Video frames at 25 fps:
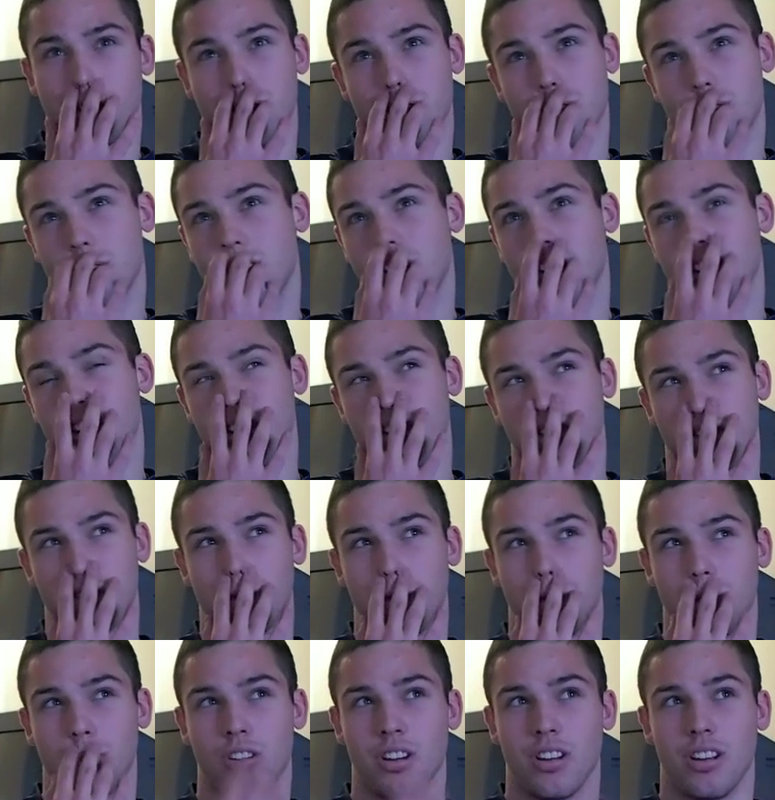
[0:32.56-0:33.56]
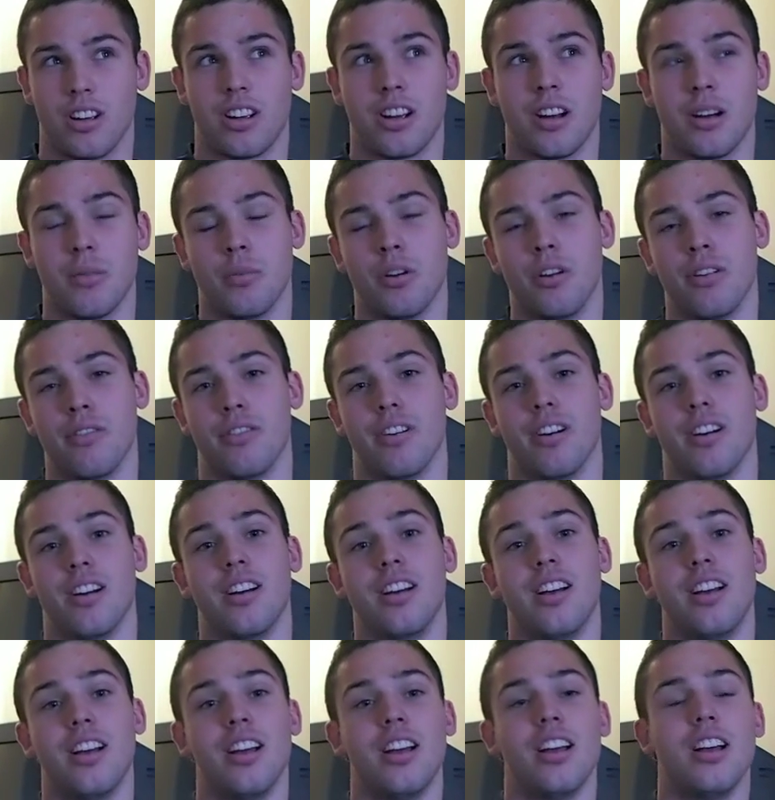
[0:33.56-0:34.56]
Newcastle all come over,
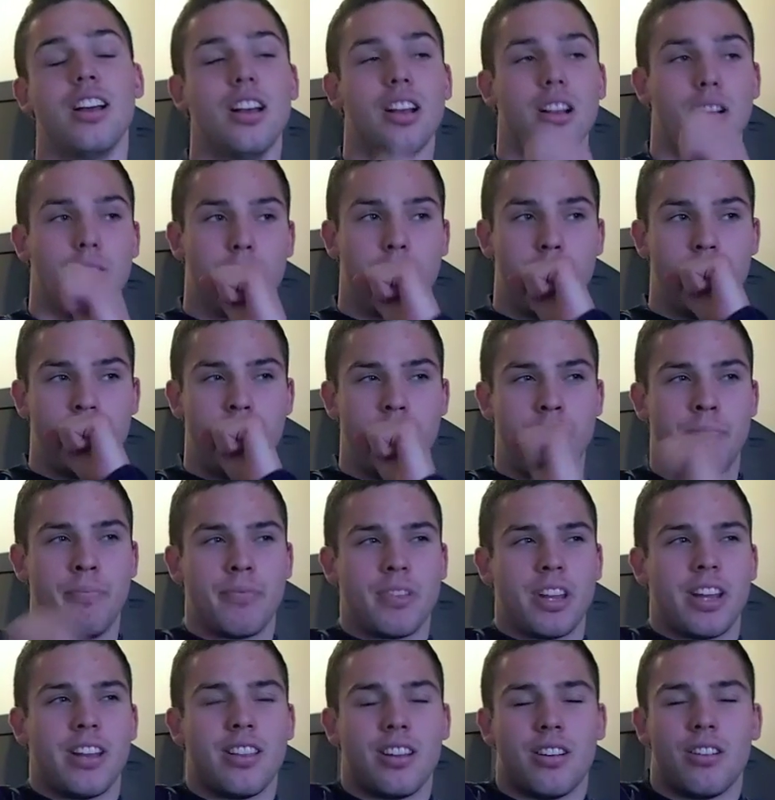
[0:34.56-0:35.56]
and